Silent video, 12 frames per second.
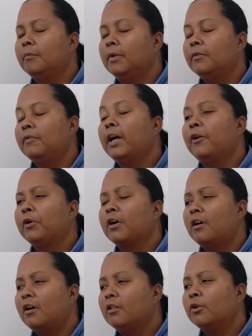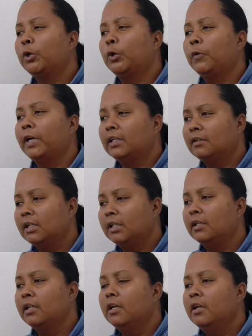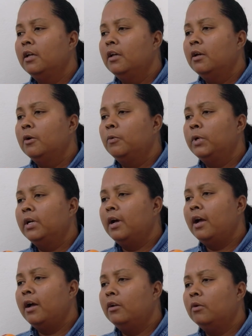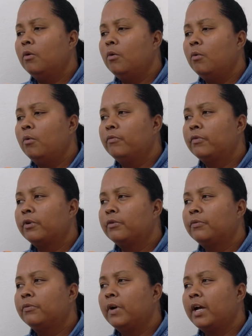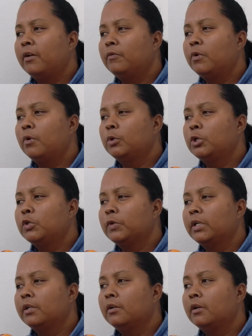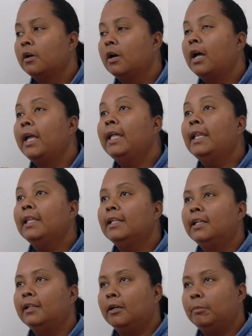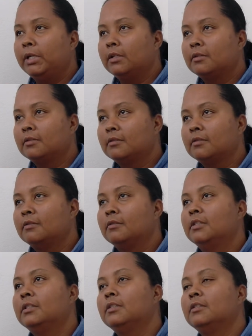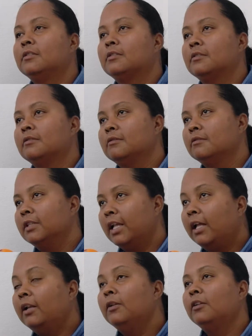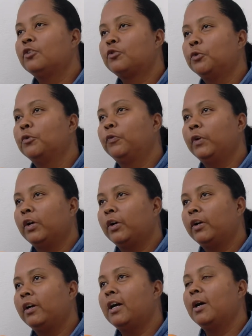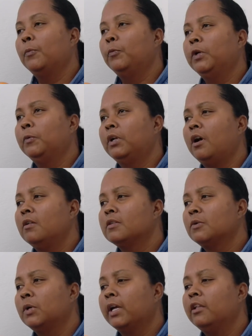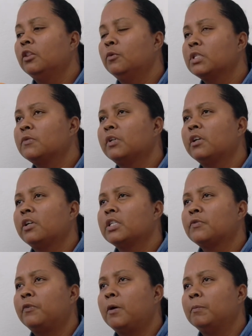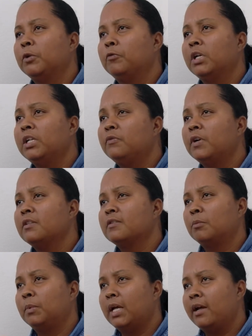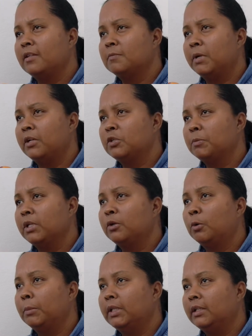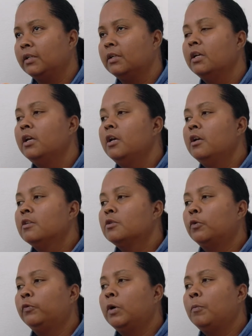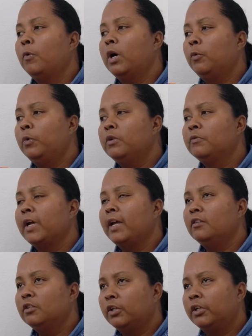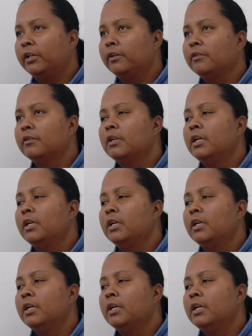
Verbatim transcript: if I recall correctly, we had over 500 in the database. This is not the true figure. We would also get those figures from the Relief and Supplies Management Committee. So from what we've entered,